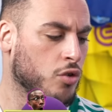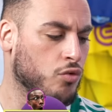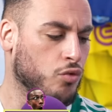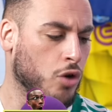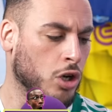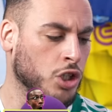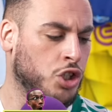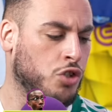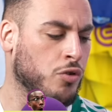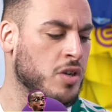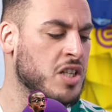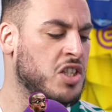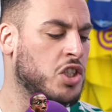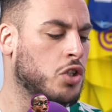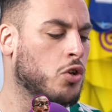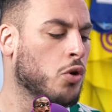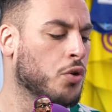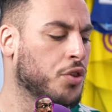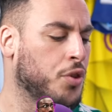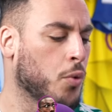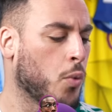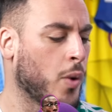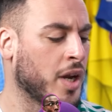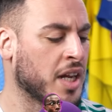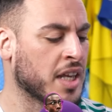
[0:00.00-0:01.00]
Rodri scored
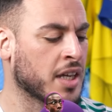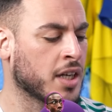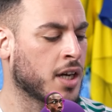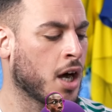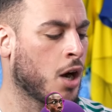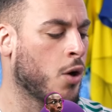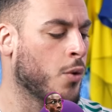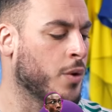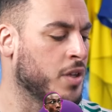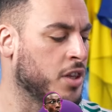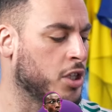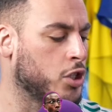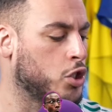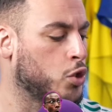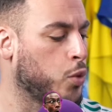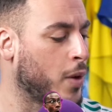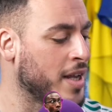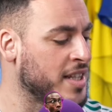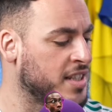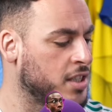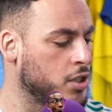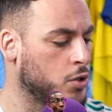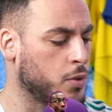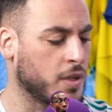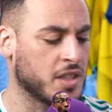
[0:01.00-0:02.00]
the winning goal in the
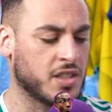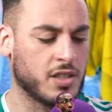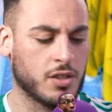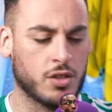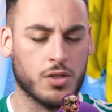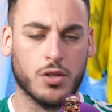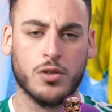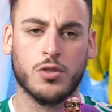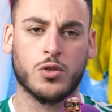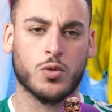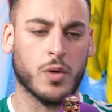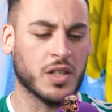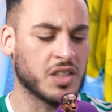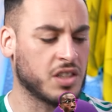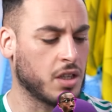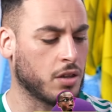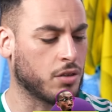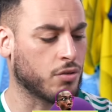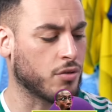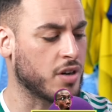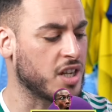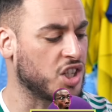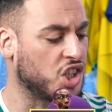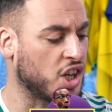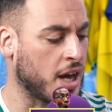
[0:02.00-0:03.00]
twenty twenty-two
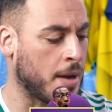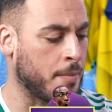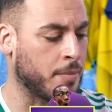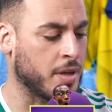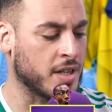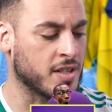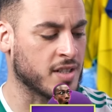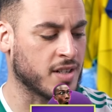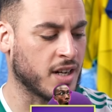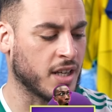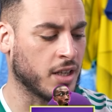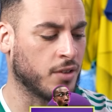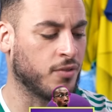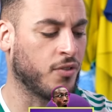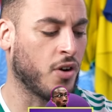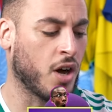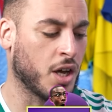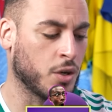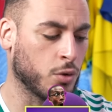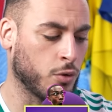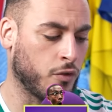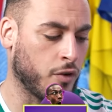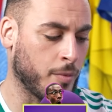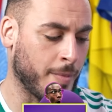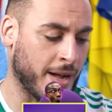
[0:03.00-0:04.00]
twenty-three Champions League
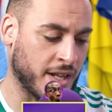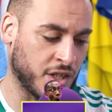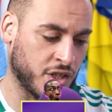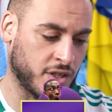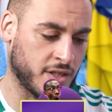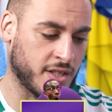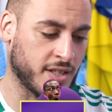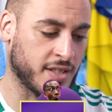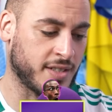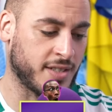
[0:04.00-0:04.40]
final for Manchester